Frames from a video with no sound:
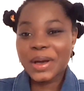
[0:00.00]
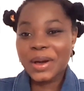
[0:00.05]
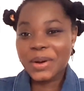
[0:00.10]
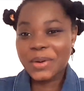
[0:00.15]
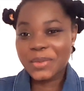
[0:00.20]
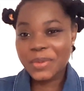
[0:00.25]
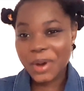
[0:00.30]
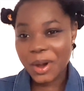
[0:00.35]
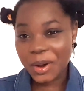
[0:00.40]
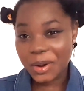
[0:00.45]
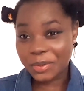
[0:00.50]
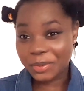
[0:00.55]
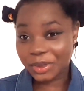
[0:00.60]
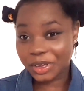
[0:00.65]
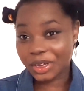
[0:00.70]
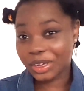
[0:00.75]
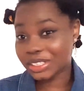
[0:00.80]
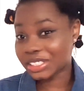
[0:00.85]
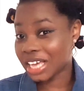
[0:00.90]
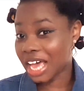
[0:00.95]
Well,
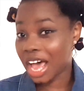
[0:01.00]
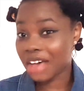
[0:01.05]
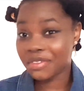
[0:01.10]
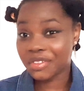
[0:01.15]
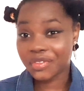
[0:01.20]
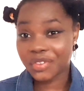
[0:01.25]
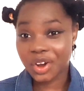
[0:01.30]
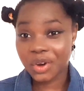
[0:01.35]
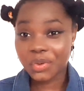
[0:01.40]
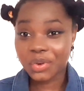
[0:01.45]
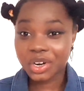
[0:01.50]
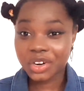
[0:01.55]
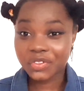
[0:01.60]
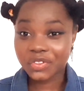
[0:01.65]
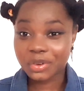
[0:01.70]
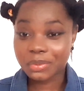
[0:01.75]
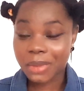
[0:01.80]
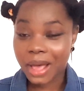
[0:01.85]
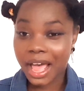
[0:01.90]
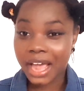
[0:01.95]
because I have a very
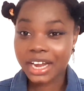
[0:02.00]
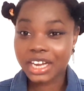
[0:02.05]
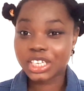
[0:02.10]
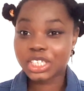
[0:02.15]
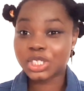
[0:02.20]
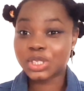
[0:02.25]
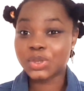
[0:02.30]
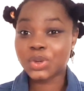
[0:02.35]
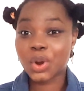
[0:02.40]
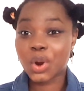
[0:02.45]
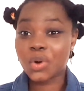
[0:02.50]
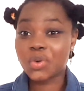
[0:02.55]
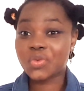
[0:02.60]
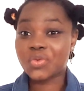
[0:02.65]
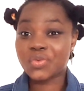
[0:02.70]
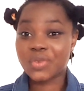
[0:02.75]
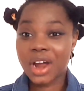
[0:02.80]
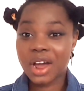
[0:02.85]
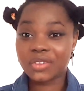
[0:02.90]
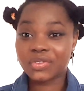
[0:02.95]
wonderful package to
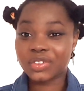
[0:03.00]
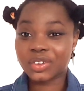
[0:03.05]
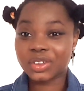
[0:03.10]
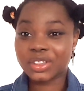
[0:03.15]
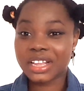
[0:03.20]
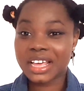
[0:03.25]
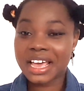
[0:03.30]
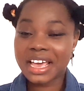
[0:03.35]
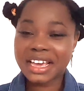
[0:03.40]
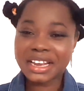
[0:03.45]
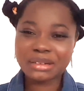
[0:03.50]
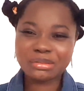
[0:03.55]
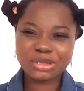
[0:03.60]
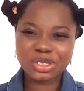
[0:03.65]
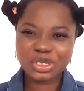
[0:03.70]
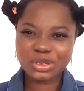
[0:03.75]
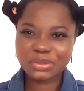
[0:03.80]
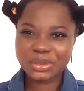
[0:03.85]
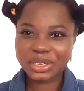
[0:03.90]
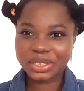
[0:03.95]
unravel, and I'm
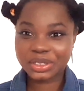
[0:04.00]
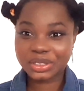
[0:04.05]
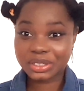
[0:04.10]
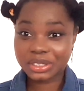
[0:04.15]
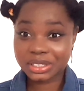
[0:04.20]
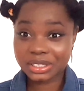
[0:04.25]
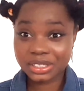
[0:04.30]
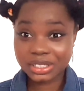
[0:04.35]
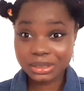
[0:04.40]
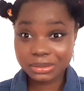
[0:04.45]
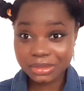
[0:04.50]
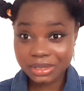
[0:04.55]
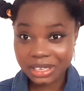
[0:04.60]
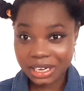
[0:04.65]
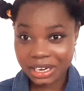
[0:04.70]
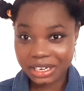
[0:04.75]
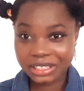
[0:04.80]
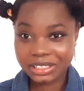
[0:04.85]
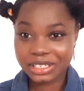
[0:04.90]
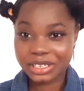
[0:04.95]
sure by now there are some
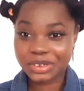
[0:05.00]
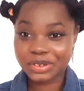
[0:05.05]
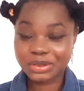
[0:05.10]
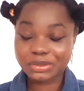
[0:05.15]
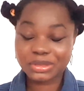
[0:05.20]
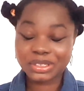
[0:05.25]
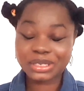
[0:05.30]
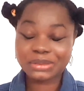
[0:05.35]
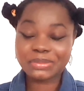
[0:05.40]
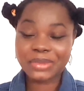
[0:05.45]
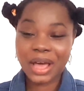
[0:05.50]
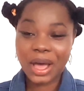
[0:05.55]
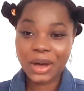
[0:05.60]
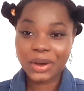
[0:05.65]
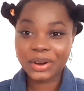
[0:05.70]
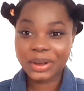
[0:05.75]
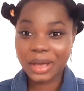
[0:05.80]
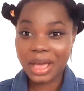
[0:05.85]
tiny rumors about.